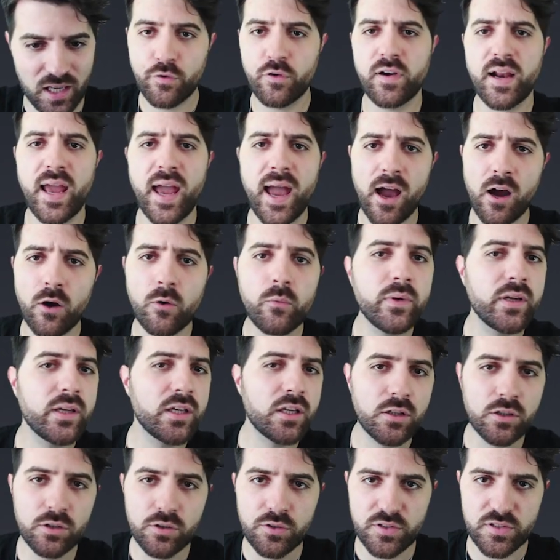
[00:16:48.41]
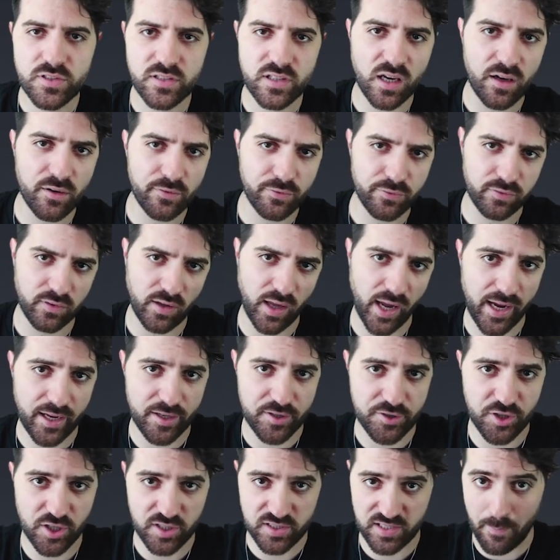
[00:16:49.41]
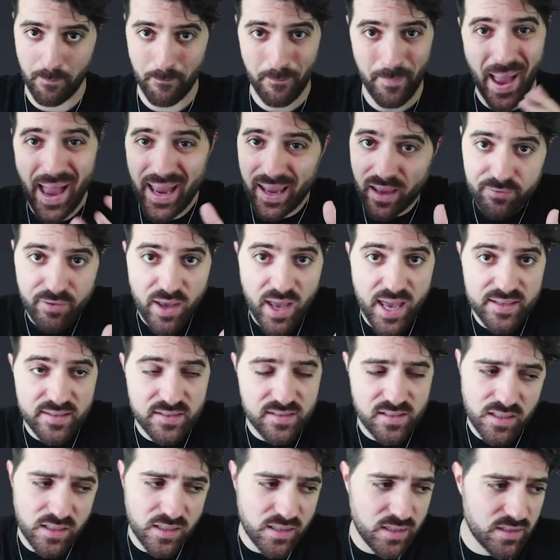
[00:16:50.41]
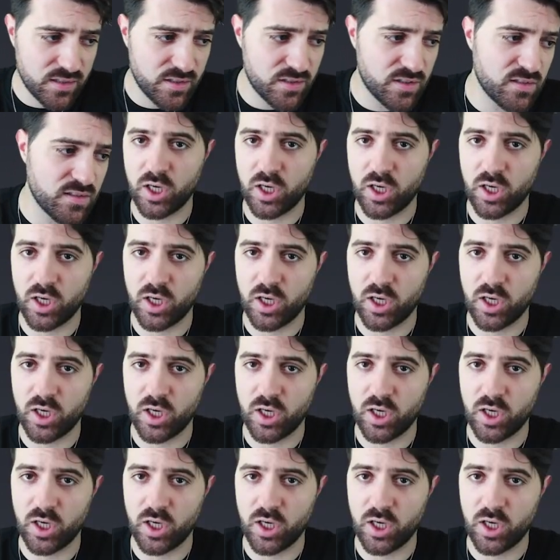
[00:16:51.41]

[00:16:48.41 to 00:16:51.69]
For now, we include stuff like just a pack of assets,